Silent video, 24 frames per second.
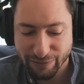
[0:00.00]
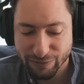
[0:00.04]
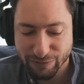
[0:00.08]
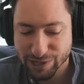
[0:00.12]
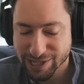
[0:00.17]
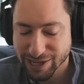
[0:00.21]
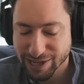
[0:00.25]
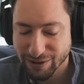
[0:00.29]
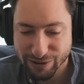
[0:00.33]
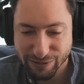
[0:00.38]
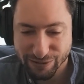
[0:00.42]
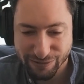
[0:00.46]

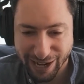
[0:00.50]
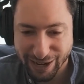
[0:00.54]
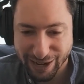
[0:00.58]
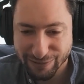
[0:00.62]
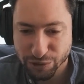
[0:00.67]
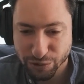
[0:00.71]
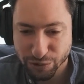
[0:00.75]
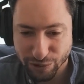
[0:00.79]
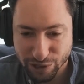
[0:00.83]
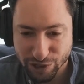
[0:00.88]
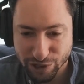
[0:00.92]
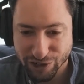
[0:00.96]
75
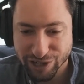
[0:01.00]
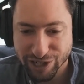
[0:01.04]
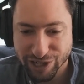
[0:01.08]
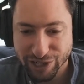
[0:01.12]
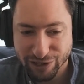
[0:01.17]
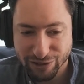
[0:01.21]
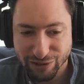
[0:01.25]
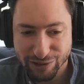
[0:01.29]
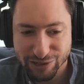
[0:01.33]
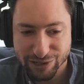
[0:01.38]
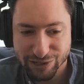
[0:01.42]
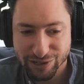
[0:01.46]
to 100
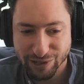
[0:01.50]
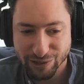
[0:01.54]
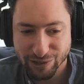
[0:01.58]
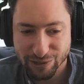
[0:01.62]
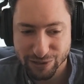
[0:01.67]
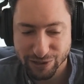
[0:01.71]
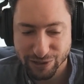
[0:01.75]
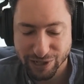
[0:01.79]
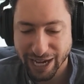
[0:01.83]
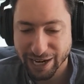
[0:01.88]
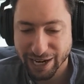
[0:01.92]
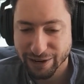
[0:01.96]
years, there's
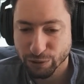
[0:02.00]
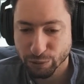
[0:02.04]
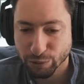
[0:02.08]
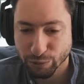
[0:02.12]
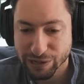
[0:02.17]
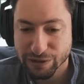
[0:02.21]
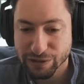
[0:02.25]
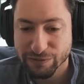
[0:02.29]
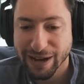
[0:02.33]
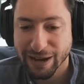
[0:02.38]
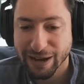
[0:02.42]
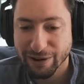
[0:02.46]
a kind of a
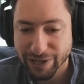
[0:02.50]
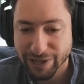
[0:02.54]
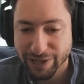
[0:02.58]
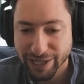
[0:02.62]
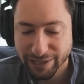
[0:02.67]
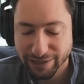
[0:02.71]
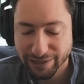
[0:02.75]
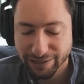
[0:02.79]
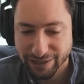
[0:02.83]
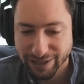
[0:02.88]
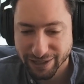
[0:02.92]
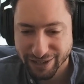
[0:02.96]

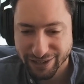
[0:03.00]
refounding.